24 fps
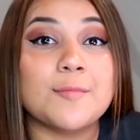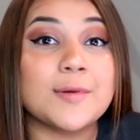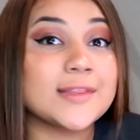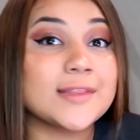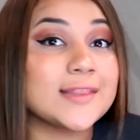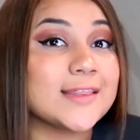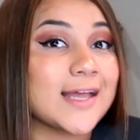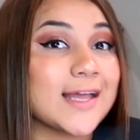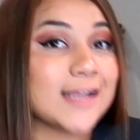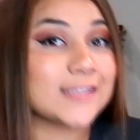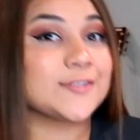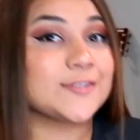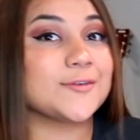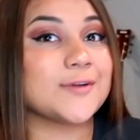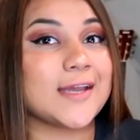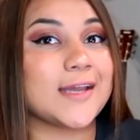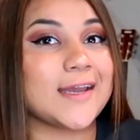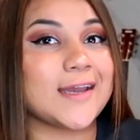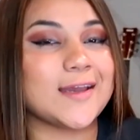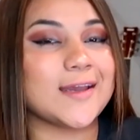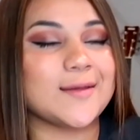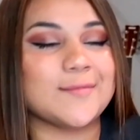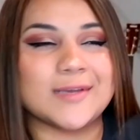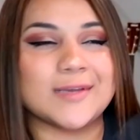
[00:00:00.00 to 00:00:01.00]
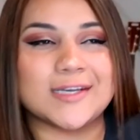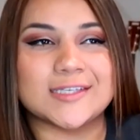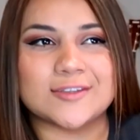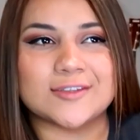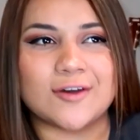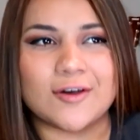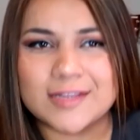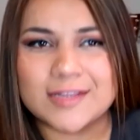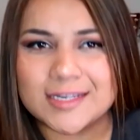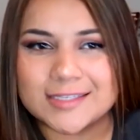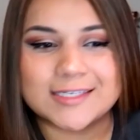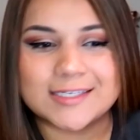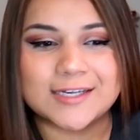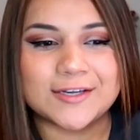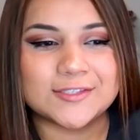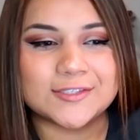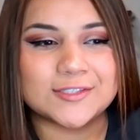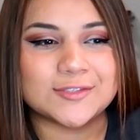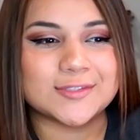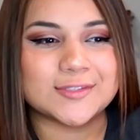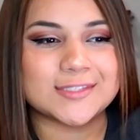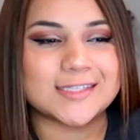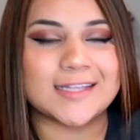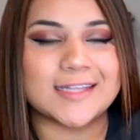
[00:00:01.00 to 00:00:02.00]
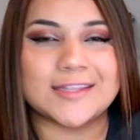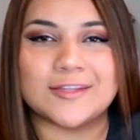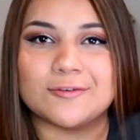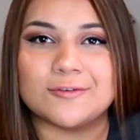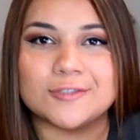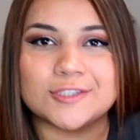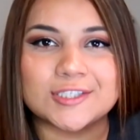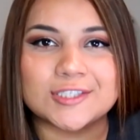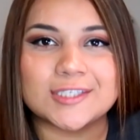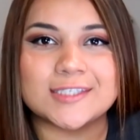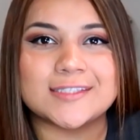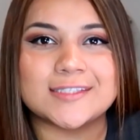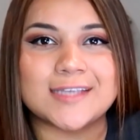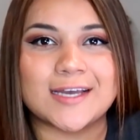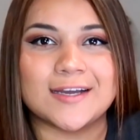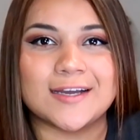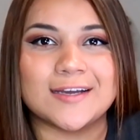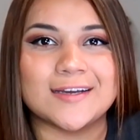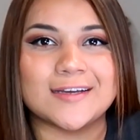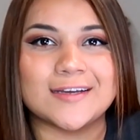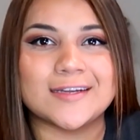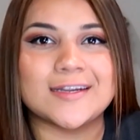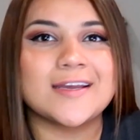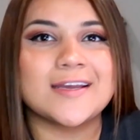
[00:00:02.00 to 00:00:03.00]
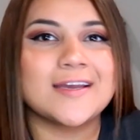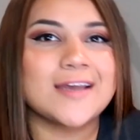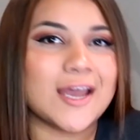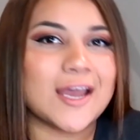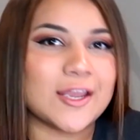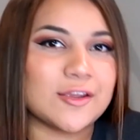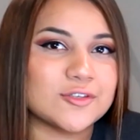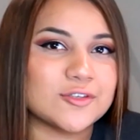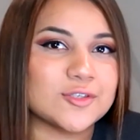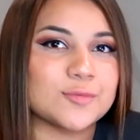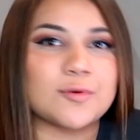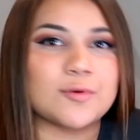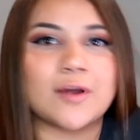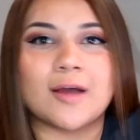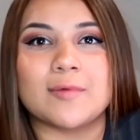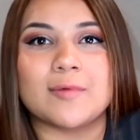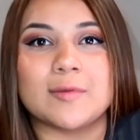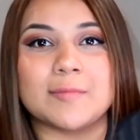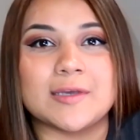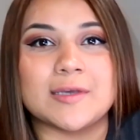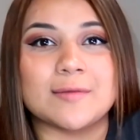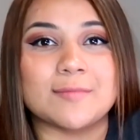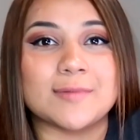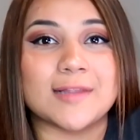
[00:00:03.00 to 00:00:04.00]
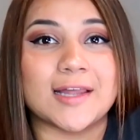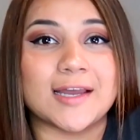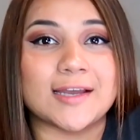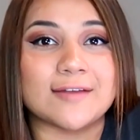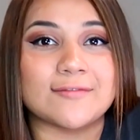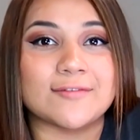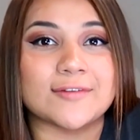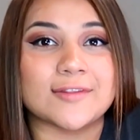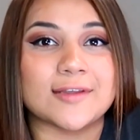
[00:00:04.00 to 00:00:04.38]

but that's okay because all that tells you is that they're just that good and you should probably be applying for